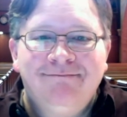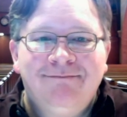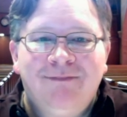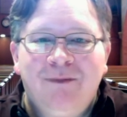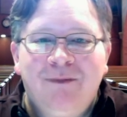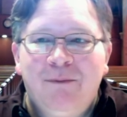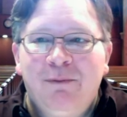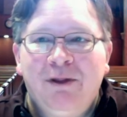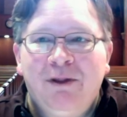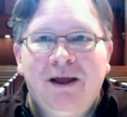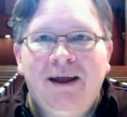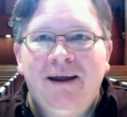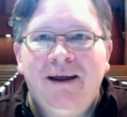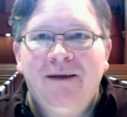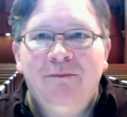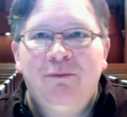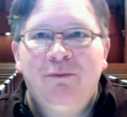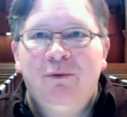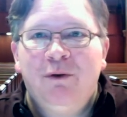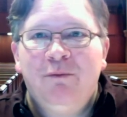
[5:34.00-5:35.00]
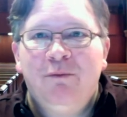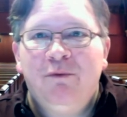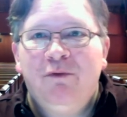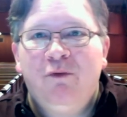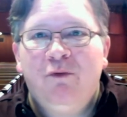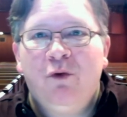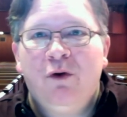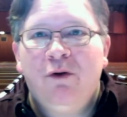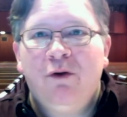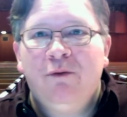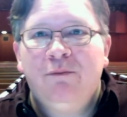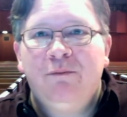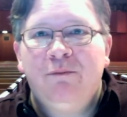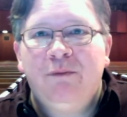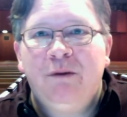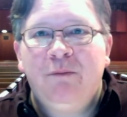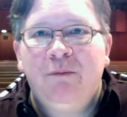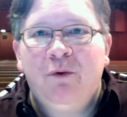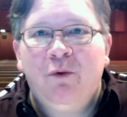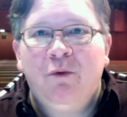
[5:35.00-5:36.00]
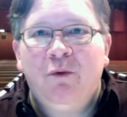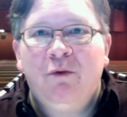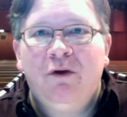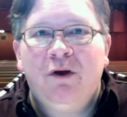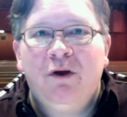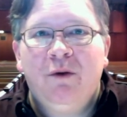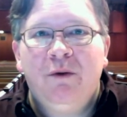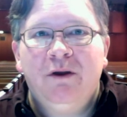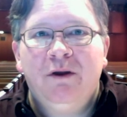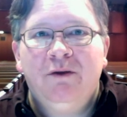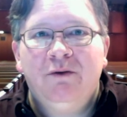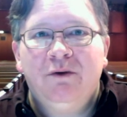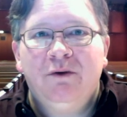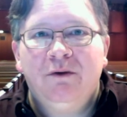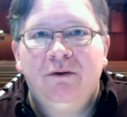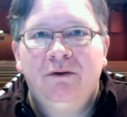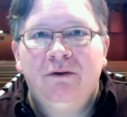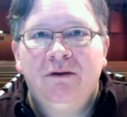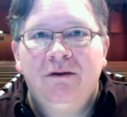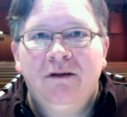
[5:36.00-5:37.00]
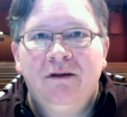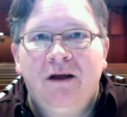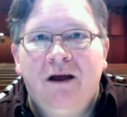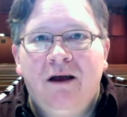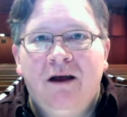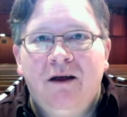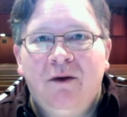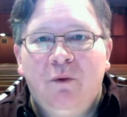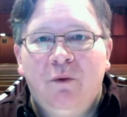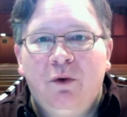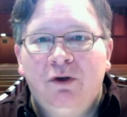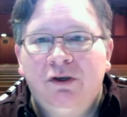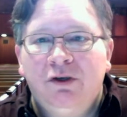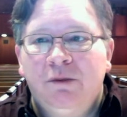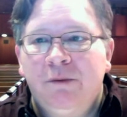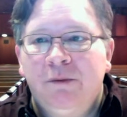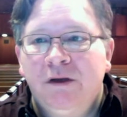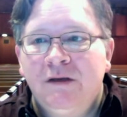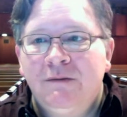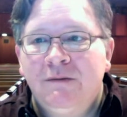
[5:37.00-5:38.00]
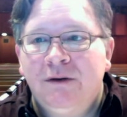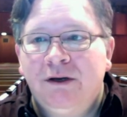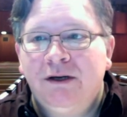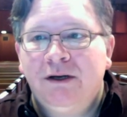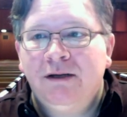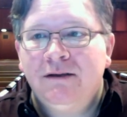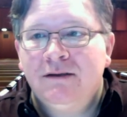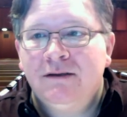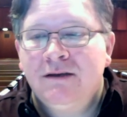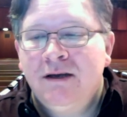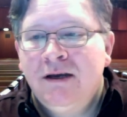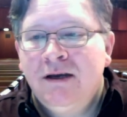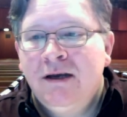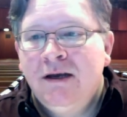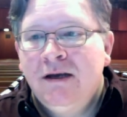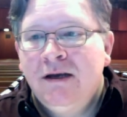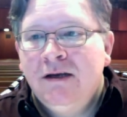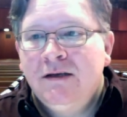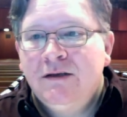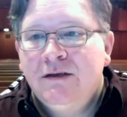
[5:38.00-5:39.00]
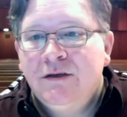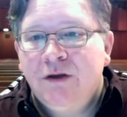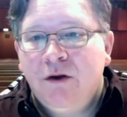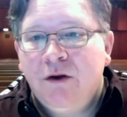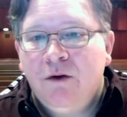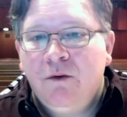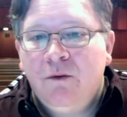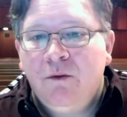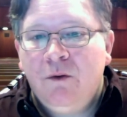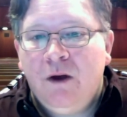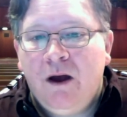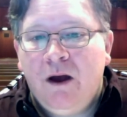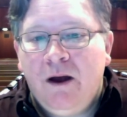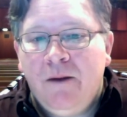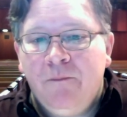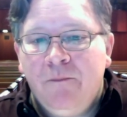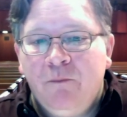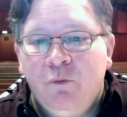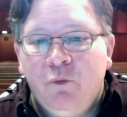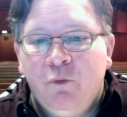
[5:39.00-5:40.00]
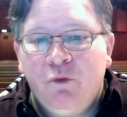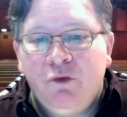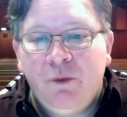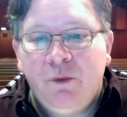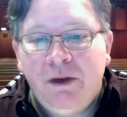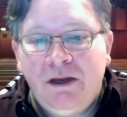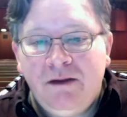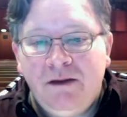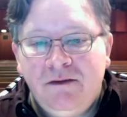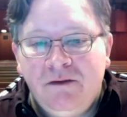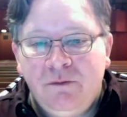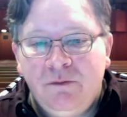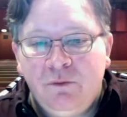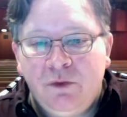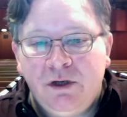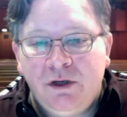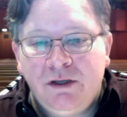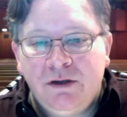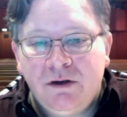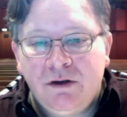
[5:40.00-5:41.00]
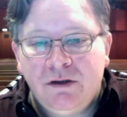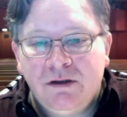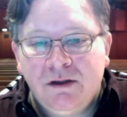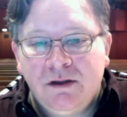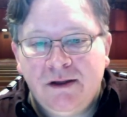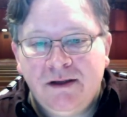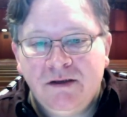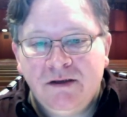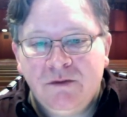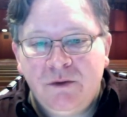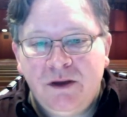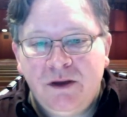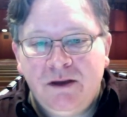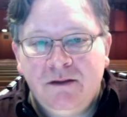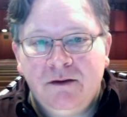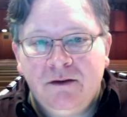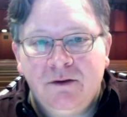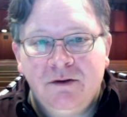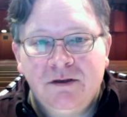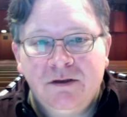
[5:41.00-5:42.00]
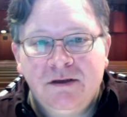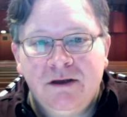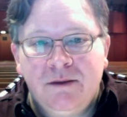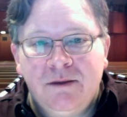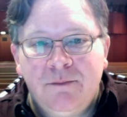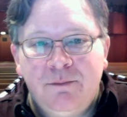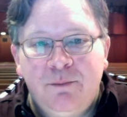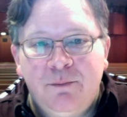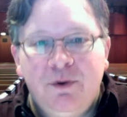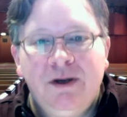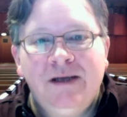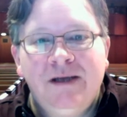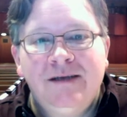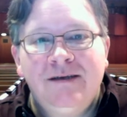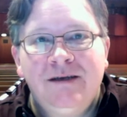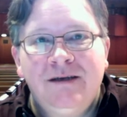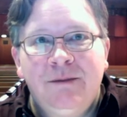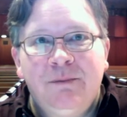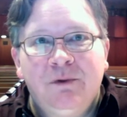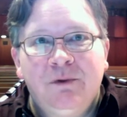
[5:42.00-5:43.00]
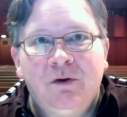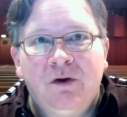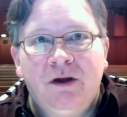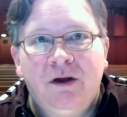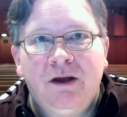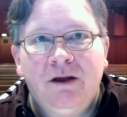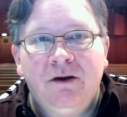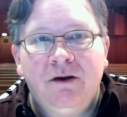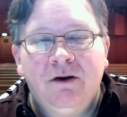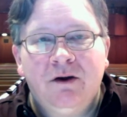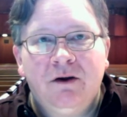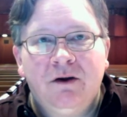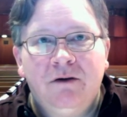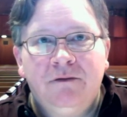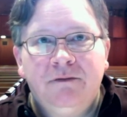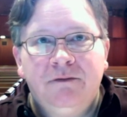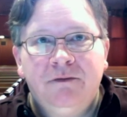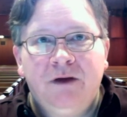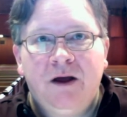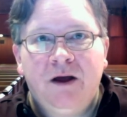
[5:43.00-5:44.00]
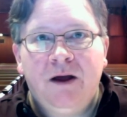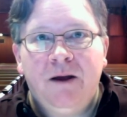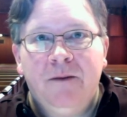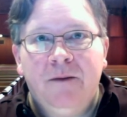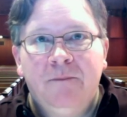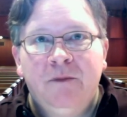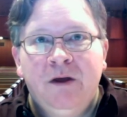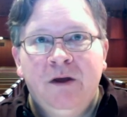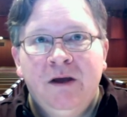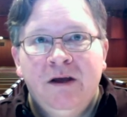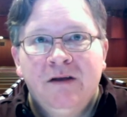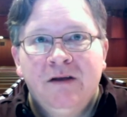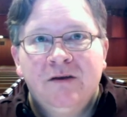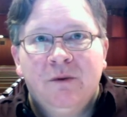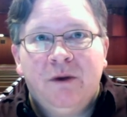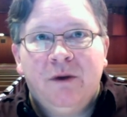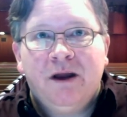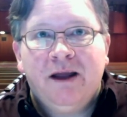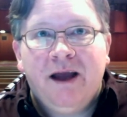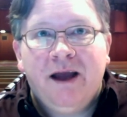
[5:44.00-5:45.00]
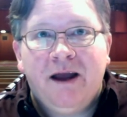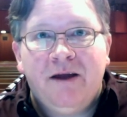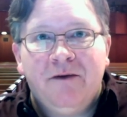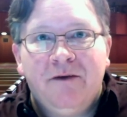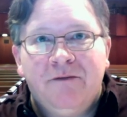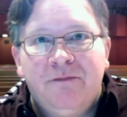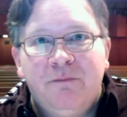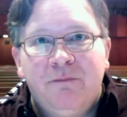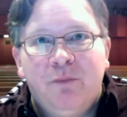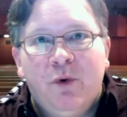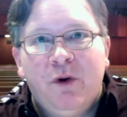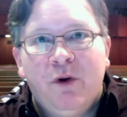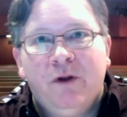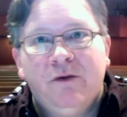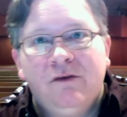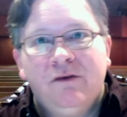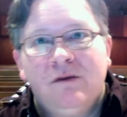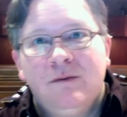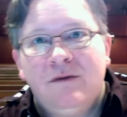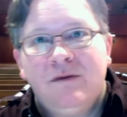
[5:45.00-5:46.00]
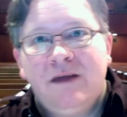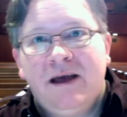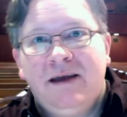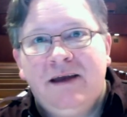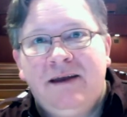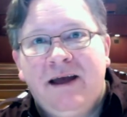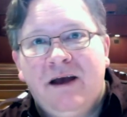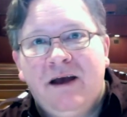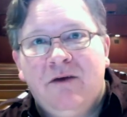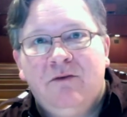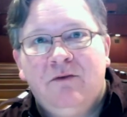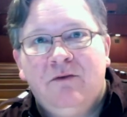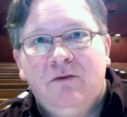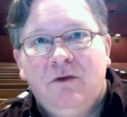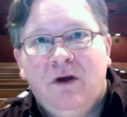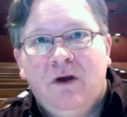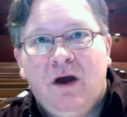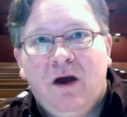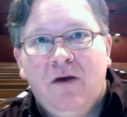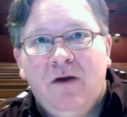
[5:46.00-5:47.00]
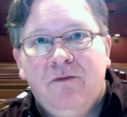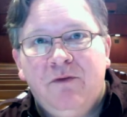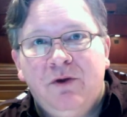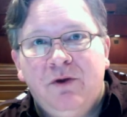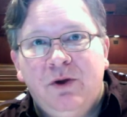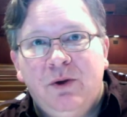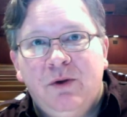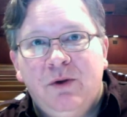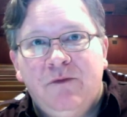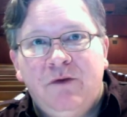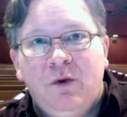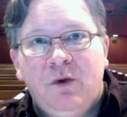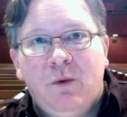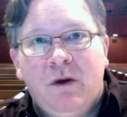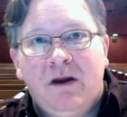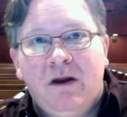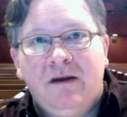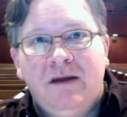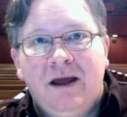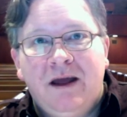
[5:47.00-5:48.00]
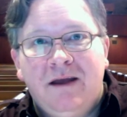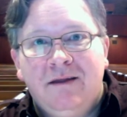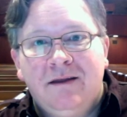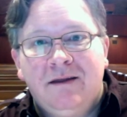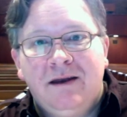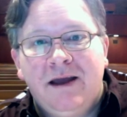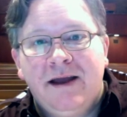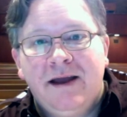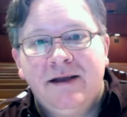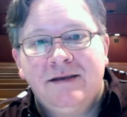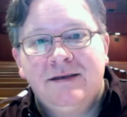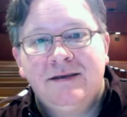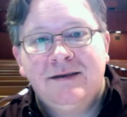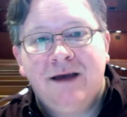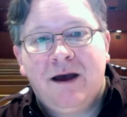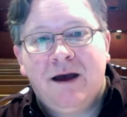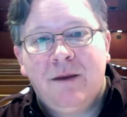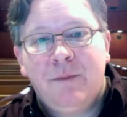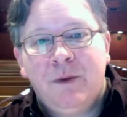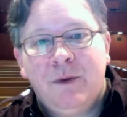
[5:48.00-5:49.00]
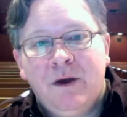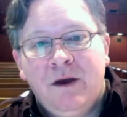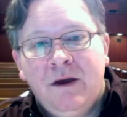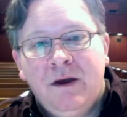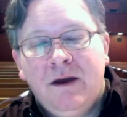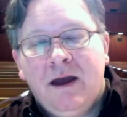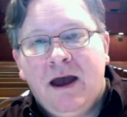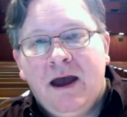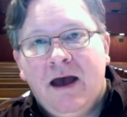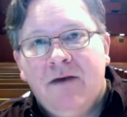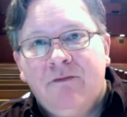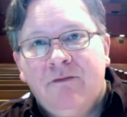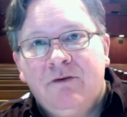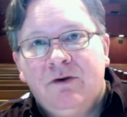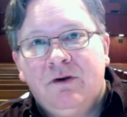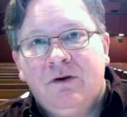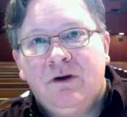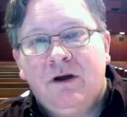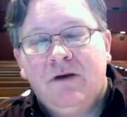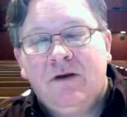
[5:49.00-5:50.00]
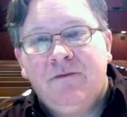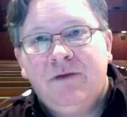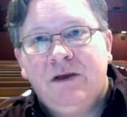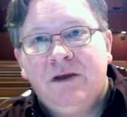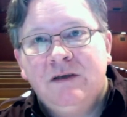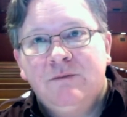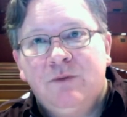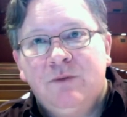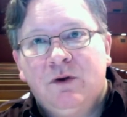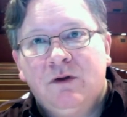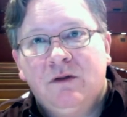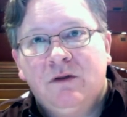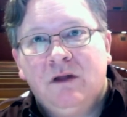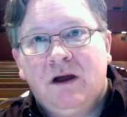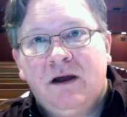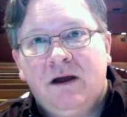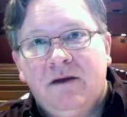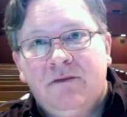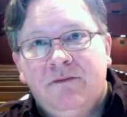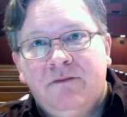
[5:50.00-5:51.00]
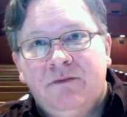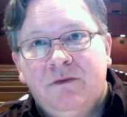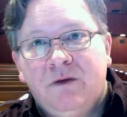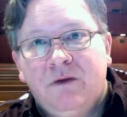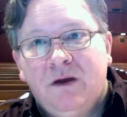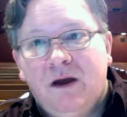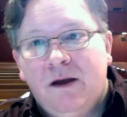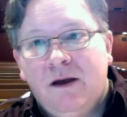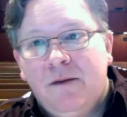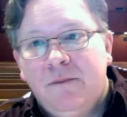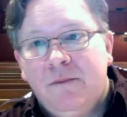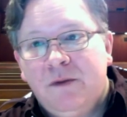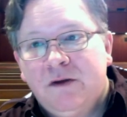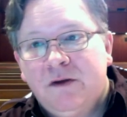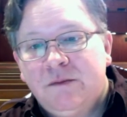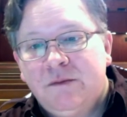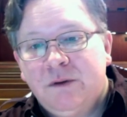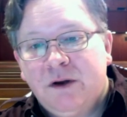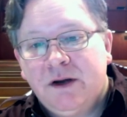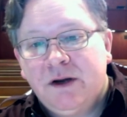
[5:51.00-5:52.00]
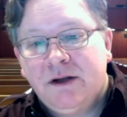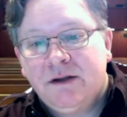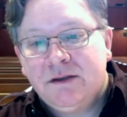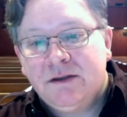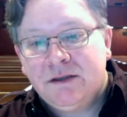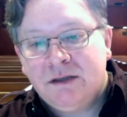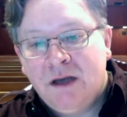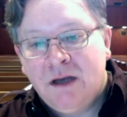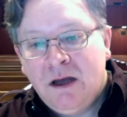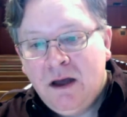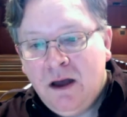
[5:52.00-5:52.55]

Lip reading: playing right before people go into a worship experience. So we did some research last week. There was a pretty steep learning curve. So I want to kind of boil some of that down for you if you want to take the next step after a Facebook Live experience.